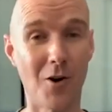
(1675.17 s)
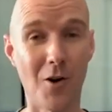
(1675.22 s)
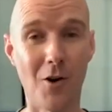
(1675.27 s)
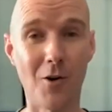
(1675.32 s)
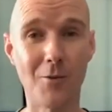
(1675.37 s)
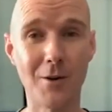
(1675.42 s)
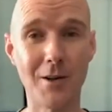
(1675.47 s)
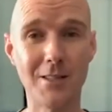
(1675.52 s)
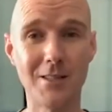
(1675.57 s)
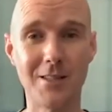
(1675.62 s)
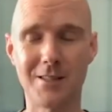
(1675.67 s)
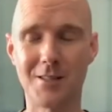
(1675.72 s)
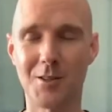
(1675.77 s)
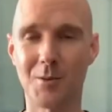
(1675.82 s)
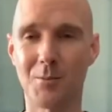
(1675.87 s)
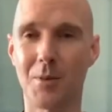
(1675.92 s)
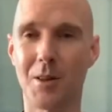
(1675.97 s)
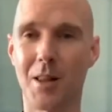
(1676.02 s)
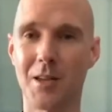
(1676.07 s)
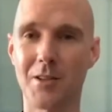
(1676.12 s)
As always,
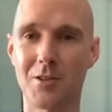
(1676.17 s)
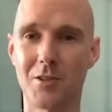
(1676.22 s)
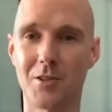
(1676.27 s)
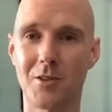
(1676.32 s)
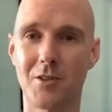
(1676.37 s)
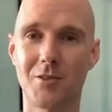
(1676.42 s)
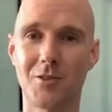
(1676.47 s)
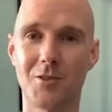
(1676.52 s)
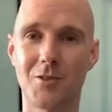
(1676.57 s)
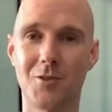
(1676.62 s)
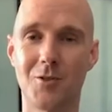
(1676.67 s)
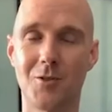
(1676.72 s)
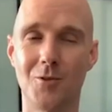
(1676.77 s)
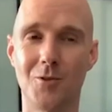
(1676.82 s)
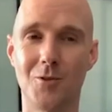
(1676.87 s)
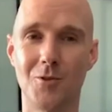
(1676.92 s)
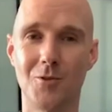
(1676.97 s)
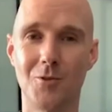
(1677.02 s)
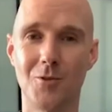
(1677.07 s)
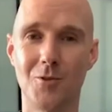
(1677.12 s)
it's a pleasure
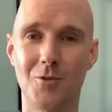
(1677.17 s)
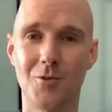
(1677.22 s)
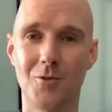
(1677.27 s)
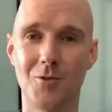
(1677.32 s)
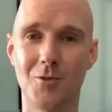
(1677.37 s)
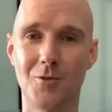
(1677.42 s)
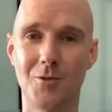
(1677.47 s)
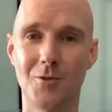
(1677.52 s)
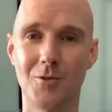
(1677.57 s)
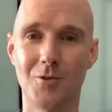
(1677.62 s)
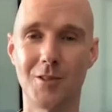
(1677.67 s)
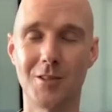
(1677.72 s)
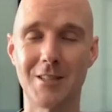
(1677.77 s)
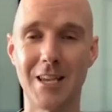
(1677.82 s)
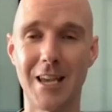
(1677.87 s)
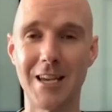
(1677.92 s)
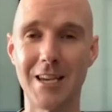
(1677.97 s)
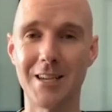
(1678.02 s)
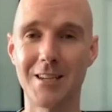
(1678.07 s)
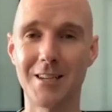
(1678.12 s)
to
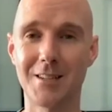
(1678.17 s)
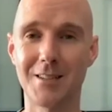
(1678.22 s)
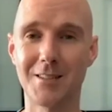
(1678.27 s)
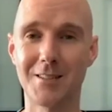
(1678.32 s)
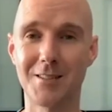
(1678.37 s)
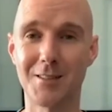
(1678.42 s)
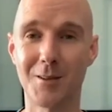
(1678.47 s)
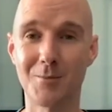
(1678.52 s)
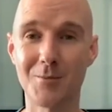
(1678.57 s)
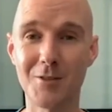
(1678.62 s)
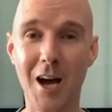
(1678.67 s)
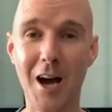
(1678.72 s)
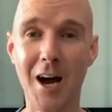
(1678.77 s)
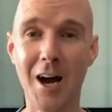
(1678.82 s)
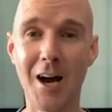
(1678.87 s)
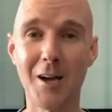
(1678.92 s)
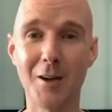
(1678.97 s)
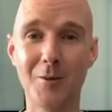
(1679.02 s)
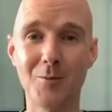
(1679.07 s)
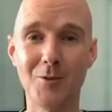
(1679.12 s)
take some
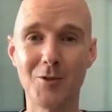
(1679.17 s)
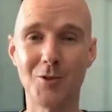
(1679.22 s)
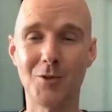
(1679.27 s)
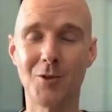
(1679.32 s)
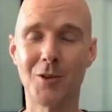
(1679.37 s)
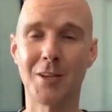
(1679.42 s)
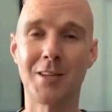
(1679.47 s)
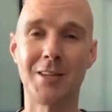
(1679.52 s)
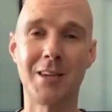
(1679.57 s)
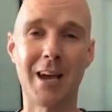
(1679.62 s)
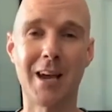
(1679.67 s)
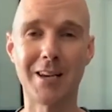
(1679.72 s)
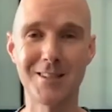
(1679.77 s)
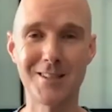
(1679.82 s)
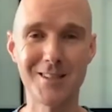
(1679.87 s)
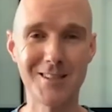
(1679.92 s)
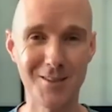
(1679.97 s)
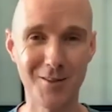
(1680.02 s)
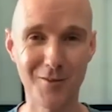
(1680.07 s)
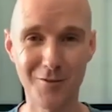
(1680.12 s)
time to
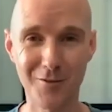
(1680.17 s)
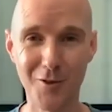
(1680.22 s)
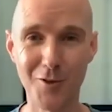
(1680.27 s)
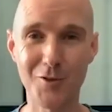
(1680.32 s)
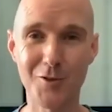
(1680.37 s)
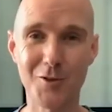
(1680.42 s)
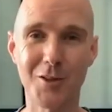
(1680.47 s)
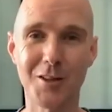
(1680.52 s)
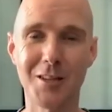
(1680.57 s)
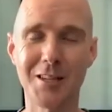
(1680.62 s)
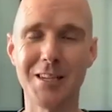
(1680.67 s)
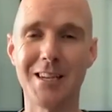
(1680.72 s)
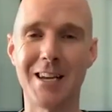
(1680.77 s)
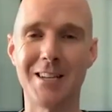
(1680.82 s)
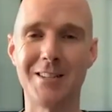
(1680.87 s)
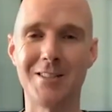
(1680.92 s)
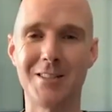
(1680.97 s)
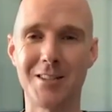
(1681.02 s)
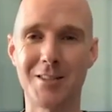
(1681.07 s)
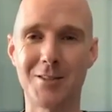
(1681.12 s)
connect
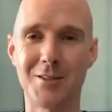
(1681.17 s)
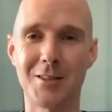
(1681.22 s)
virtually and